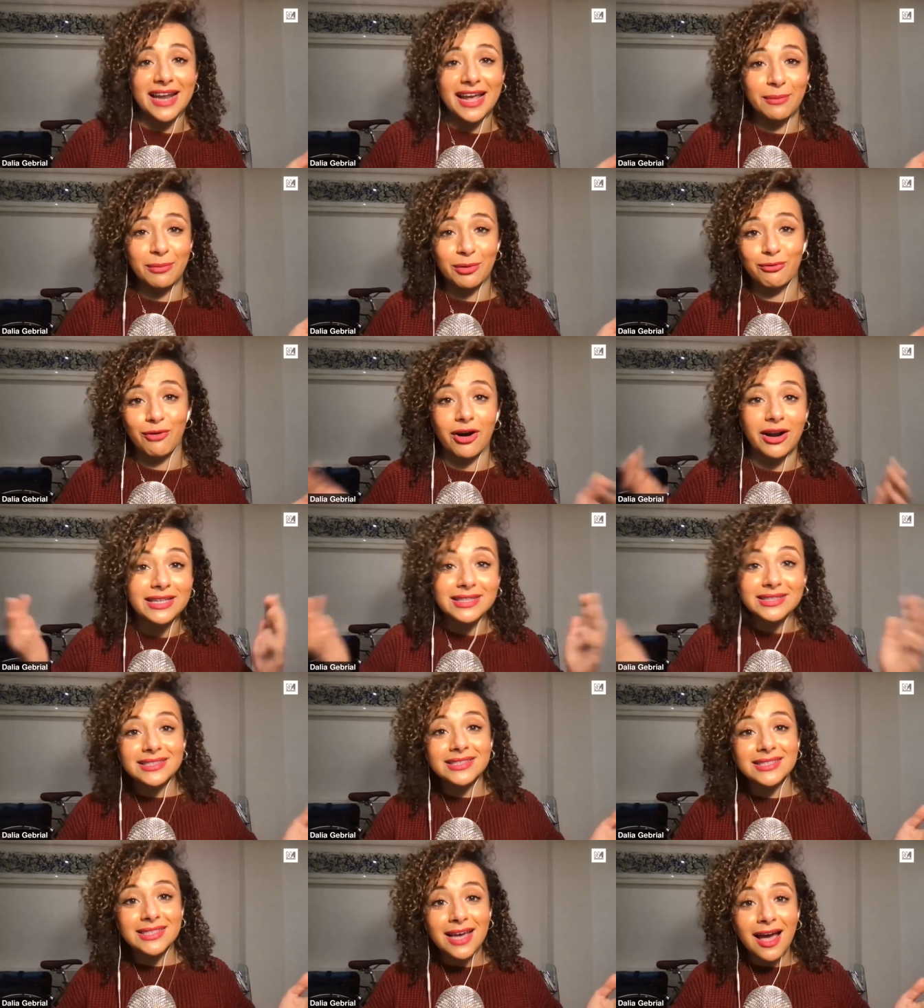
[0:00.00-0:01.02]
the Labour
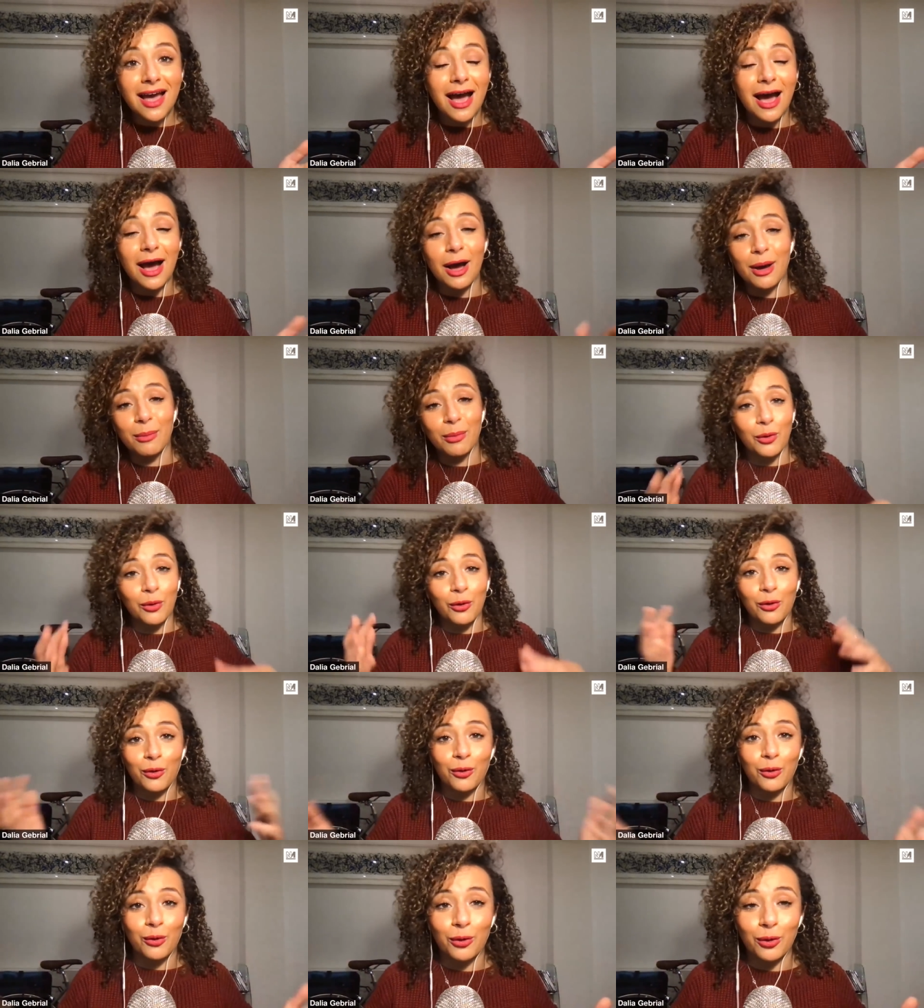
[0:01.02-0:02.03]
right um,
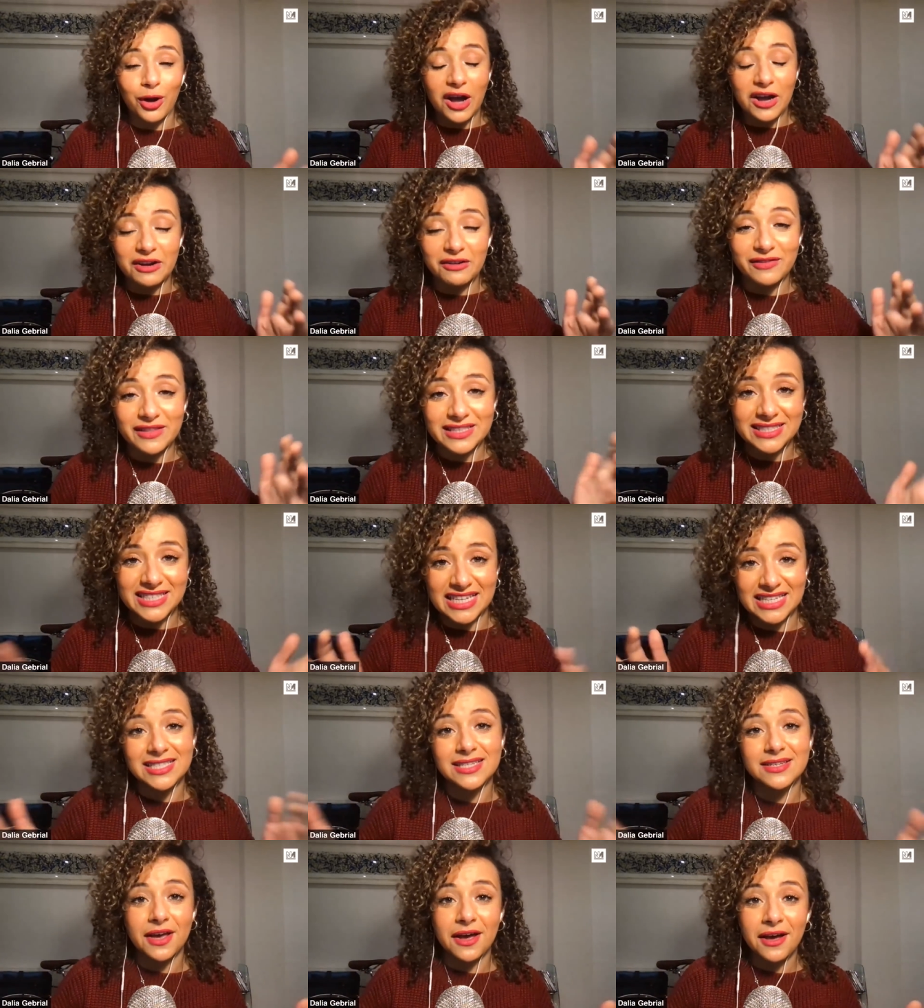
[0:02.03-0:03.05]
or, or kind of the
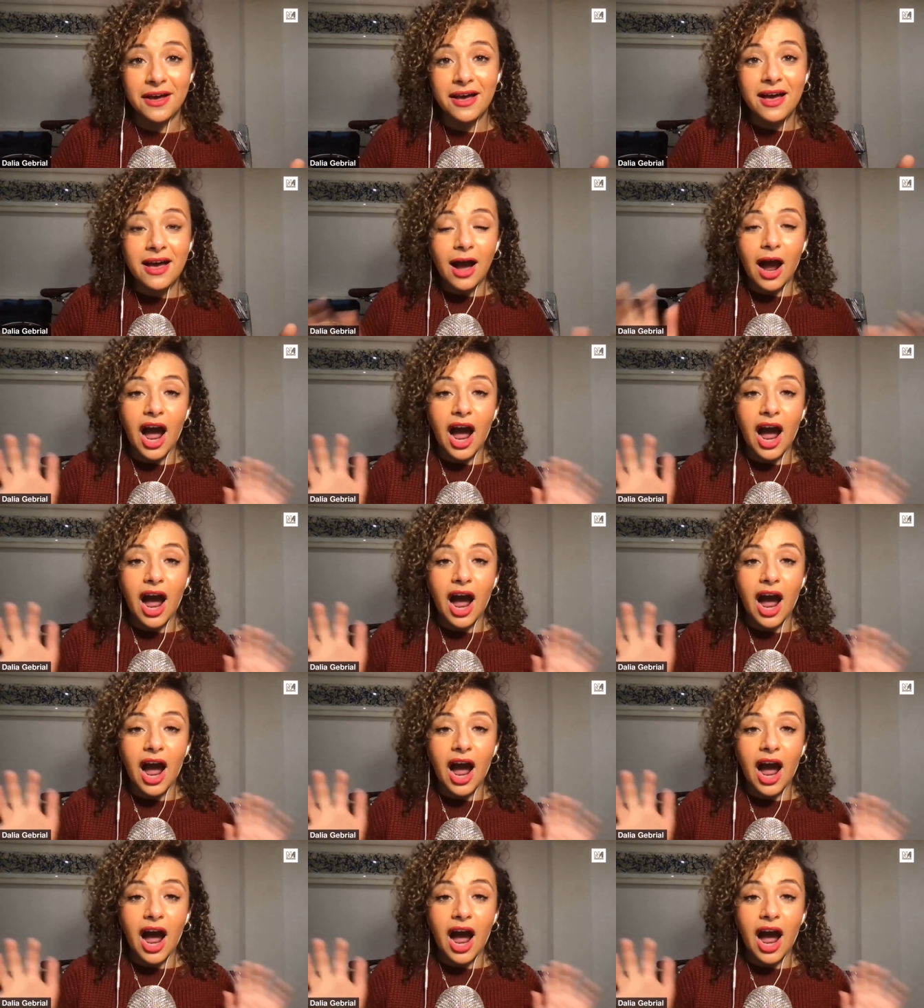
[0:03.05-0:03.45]
centre,